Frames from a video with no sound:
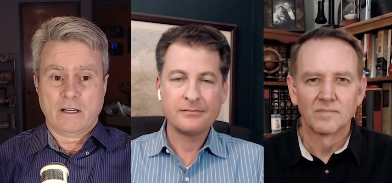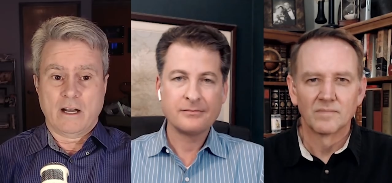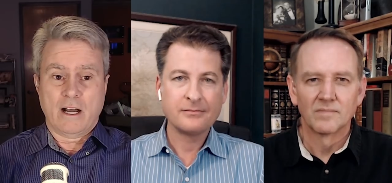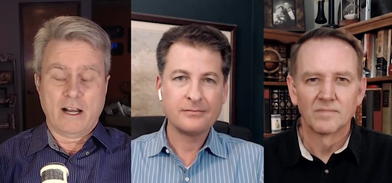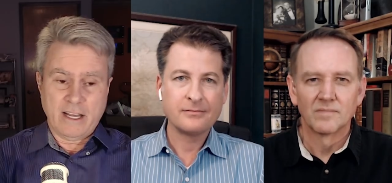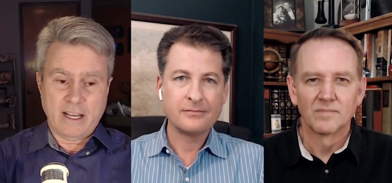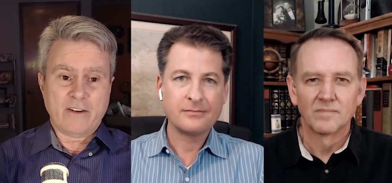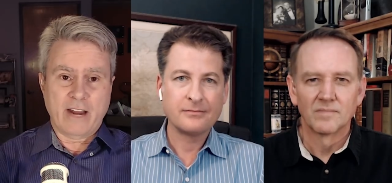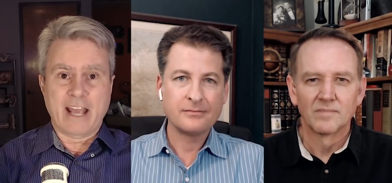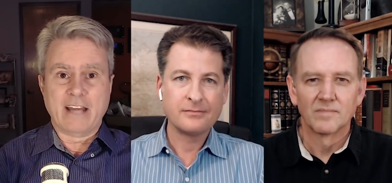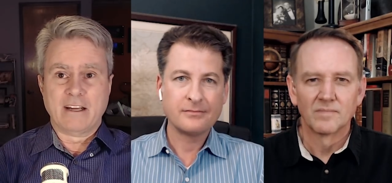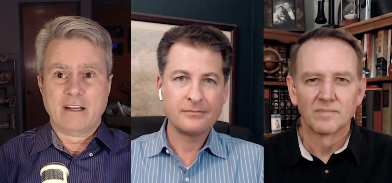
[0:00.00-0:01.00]
Speaker 1: on the other
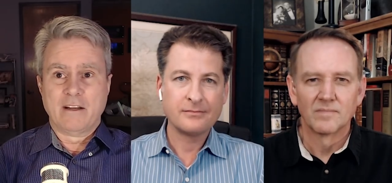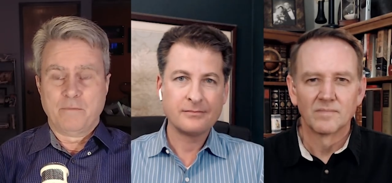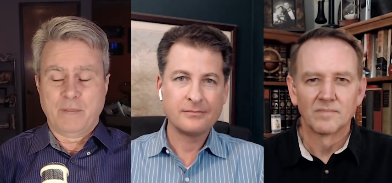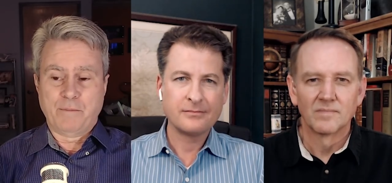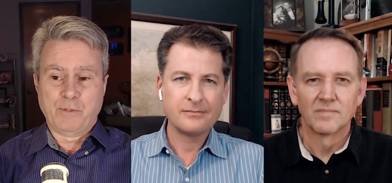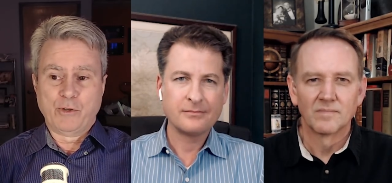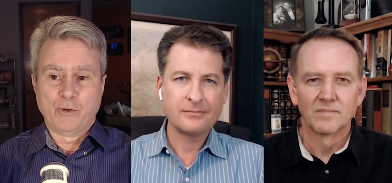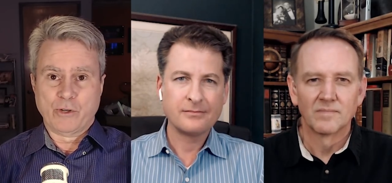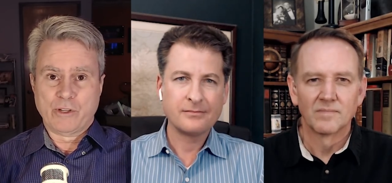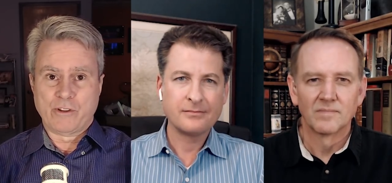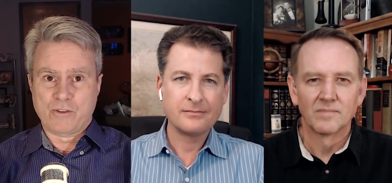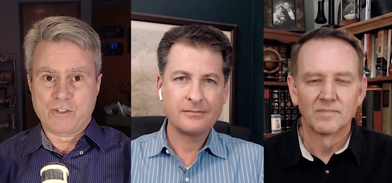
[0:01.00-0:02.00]
hand, people who are
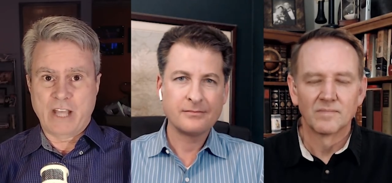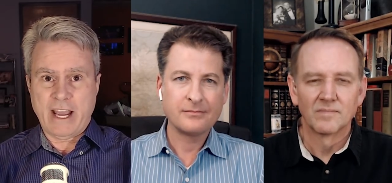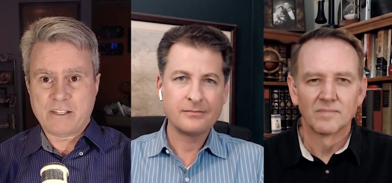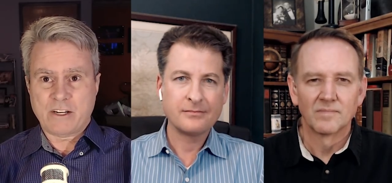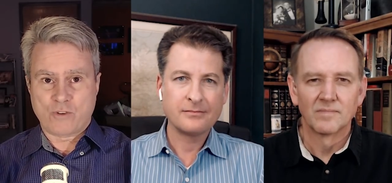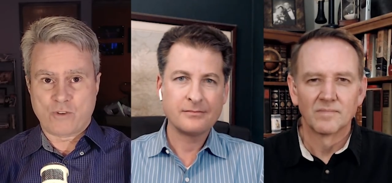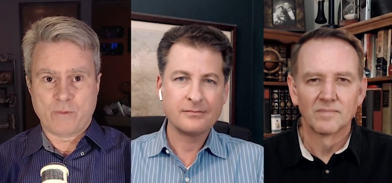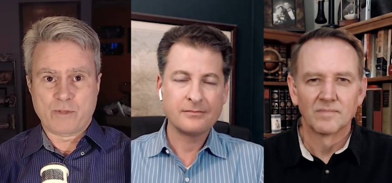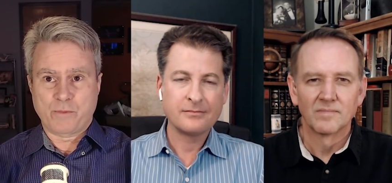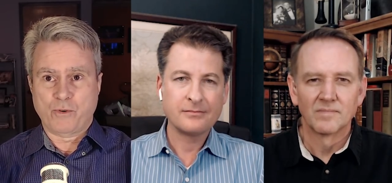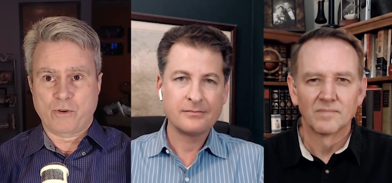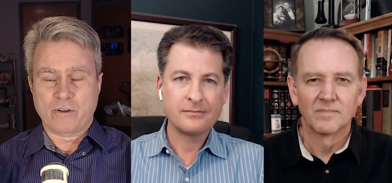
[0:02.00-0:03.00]
enthusiastic Trump
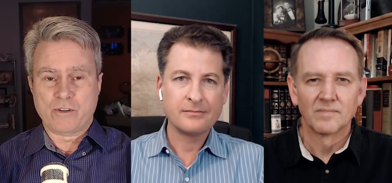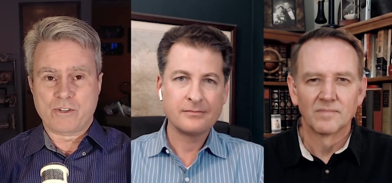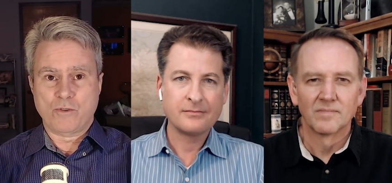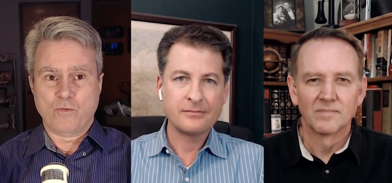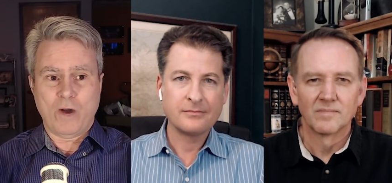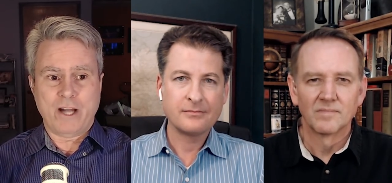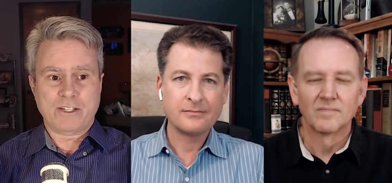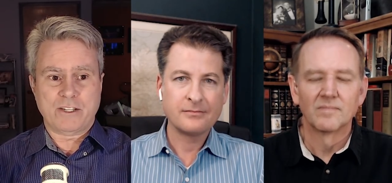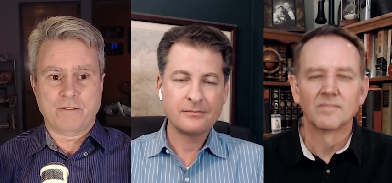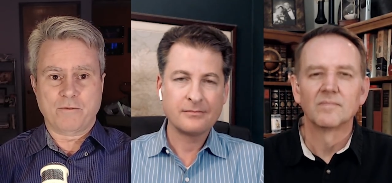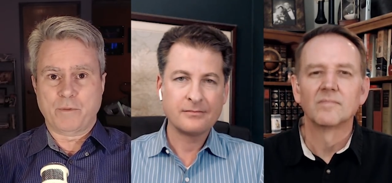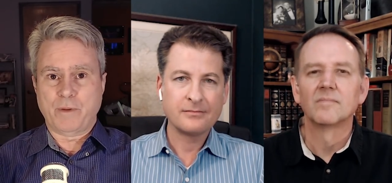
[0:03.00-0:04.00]
supporters who watched
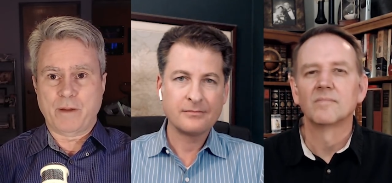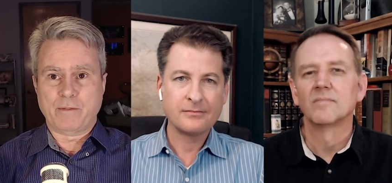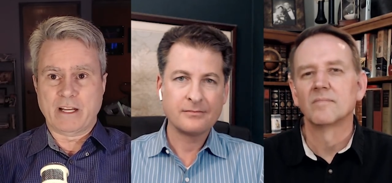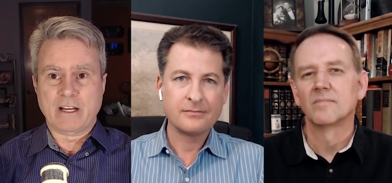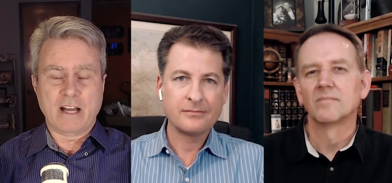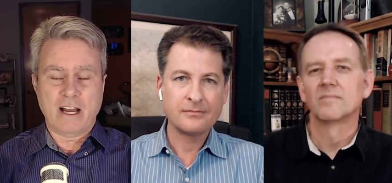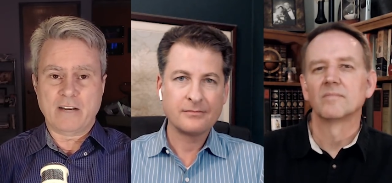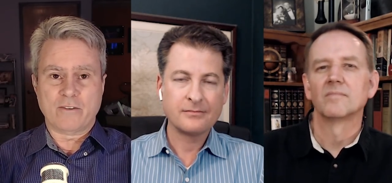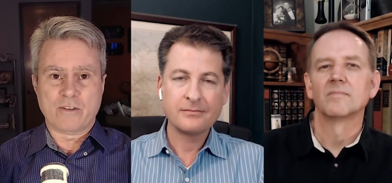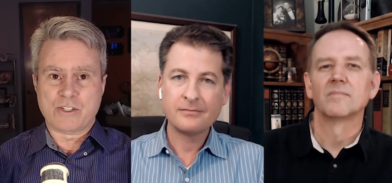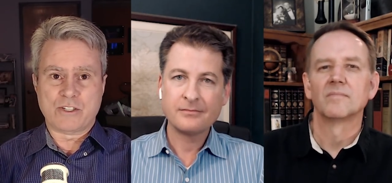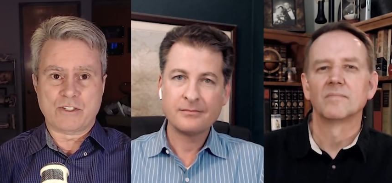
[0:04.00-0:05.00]
the Republican
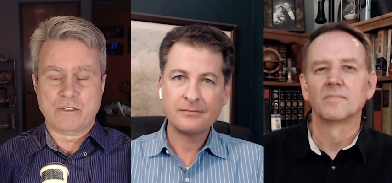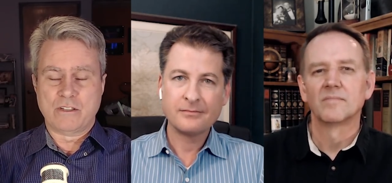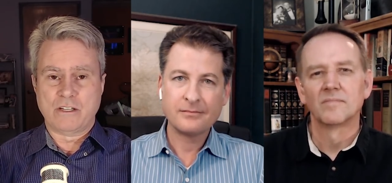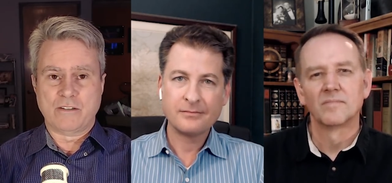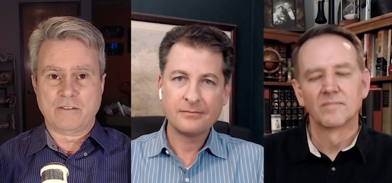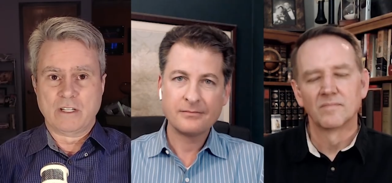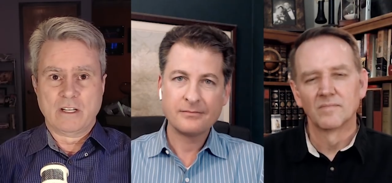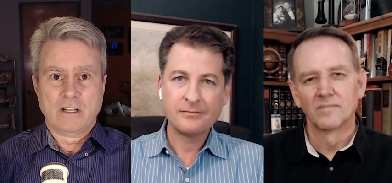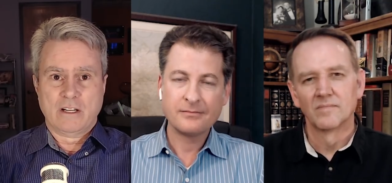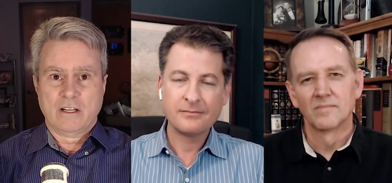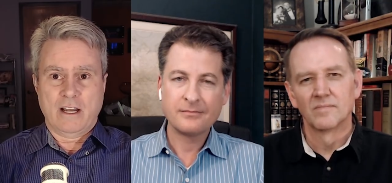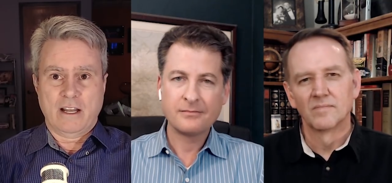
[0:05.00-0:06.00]
Congress just, you know,
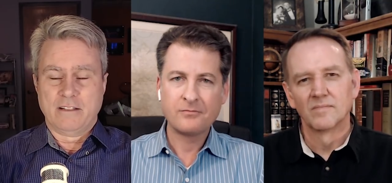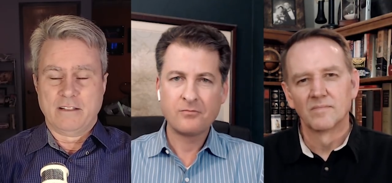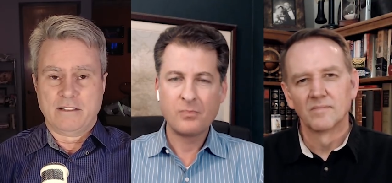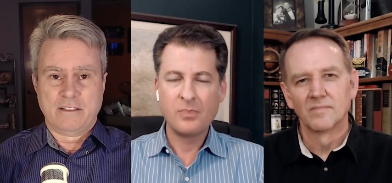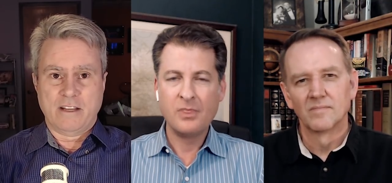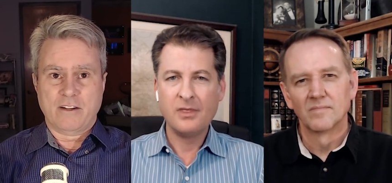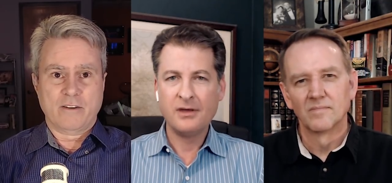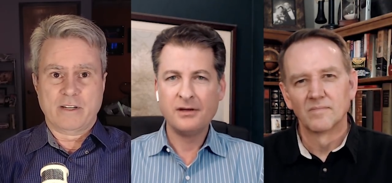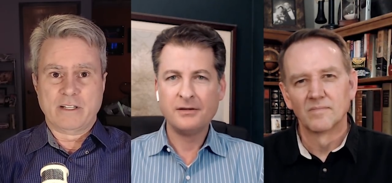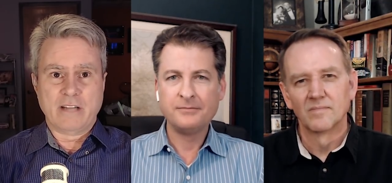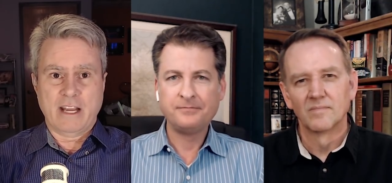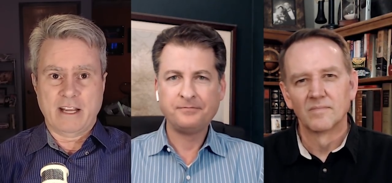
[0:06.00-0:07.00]
uh, dither
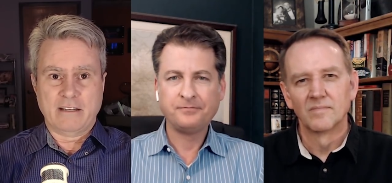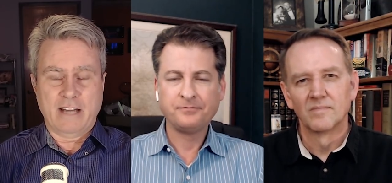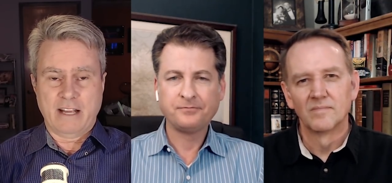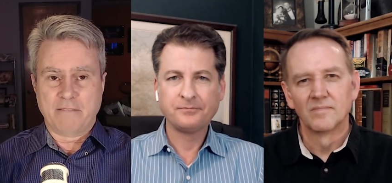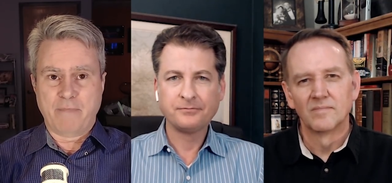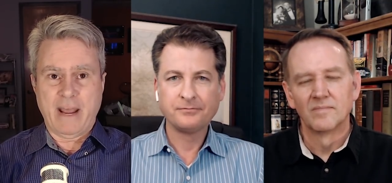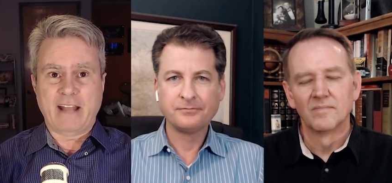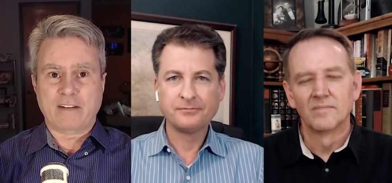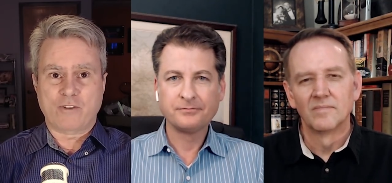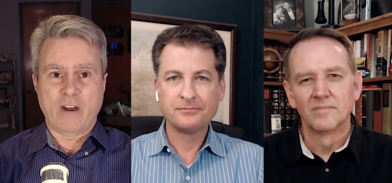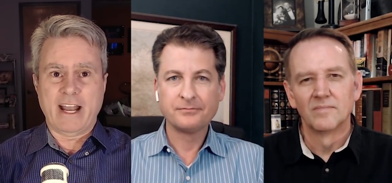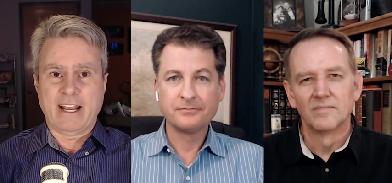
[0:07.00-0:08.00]
and, and, and
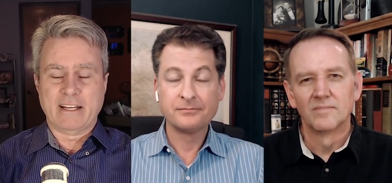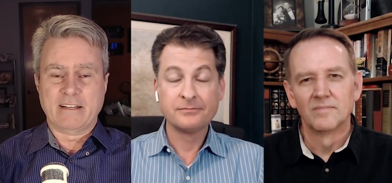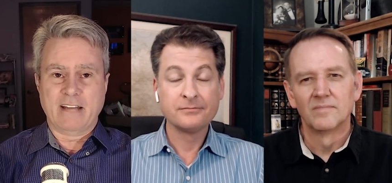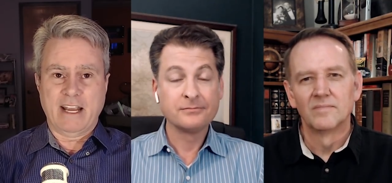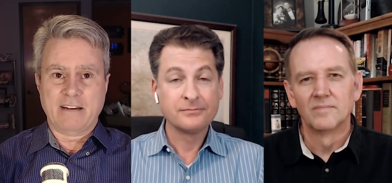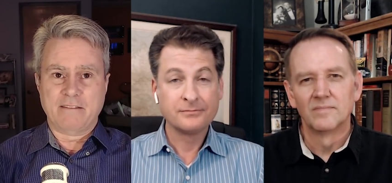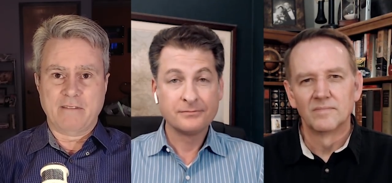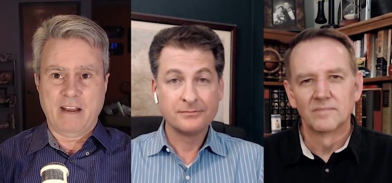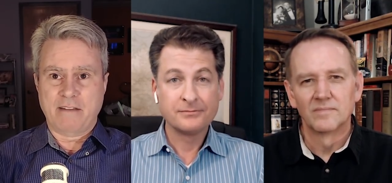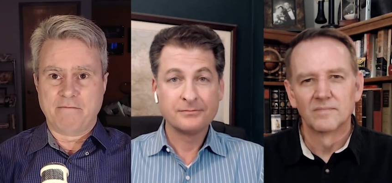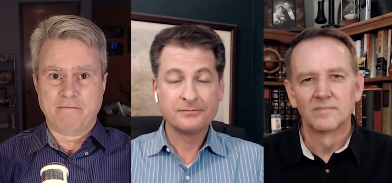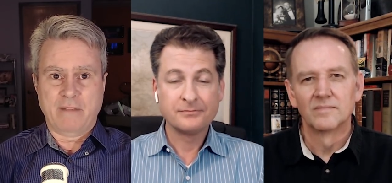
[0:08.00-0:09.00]
backtrack and, and,
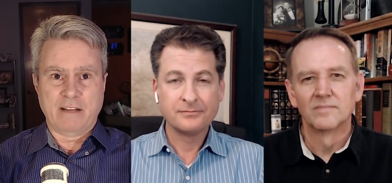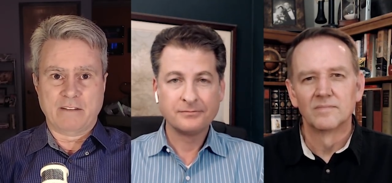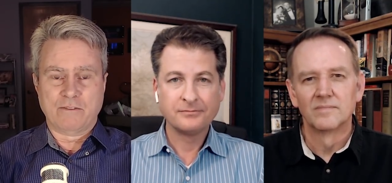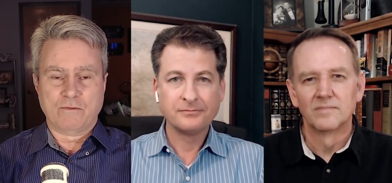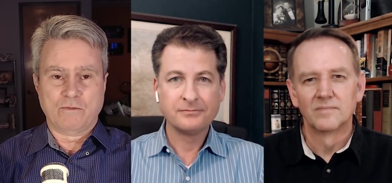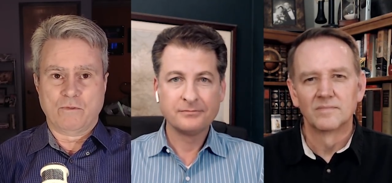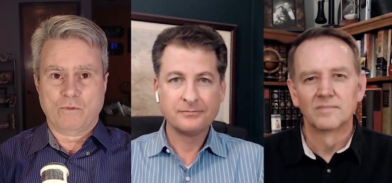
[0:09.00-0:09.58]
and, and